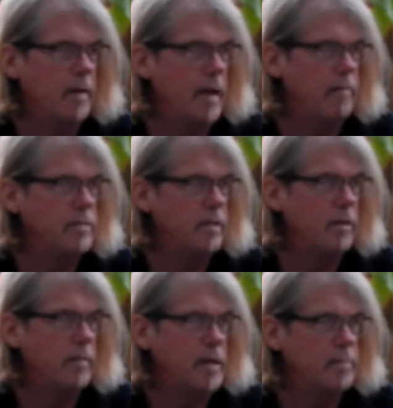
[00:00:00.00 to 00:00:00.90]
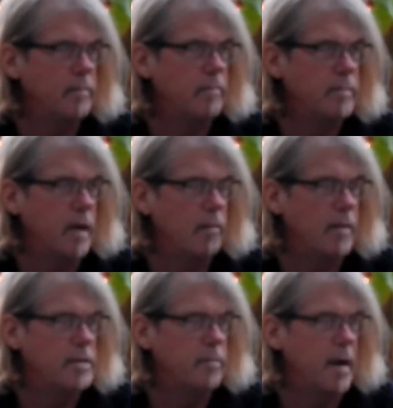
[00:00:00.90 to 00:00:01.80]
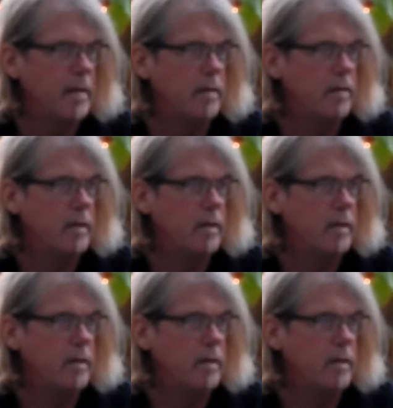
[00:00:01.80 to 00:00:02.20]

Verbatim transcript: and that was, you know, that's been kind of resurrected.